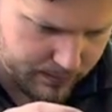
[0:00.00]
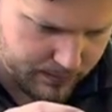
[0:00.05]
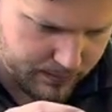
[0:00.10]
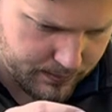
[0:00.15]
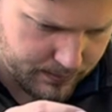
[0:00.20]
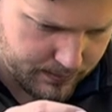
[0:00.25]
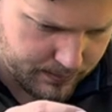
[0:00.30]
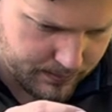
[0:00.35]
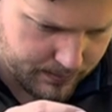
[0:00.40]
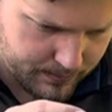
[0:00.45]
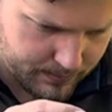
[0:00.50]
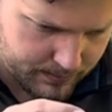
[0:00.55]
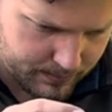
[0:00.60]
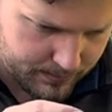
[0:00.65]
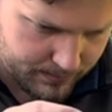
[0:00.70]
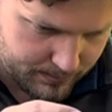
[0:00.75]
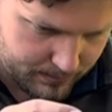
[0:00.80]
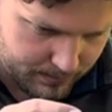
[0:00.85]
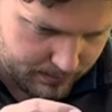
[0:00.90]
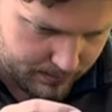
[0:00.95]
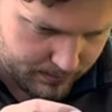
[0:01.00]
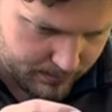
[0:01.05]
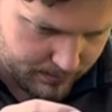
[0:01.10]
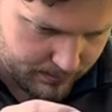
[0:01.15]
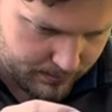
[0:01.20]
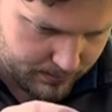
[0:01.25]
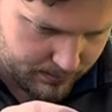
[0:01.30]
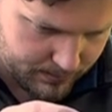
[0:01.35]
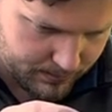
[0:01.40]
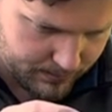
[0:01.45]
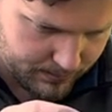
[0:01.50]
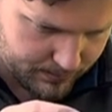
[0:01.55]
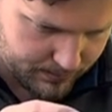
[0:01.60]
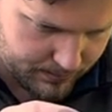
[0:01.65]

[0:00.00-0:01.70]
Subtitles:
No one is speaking in this clip.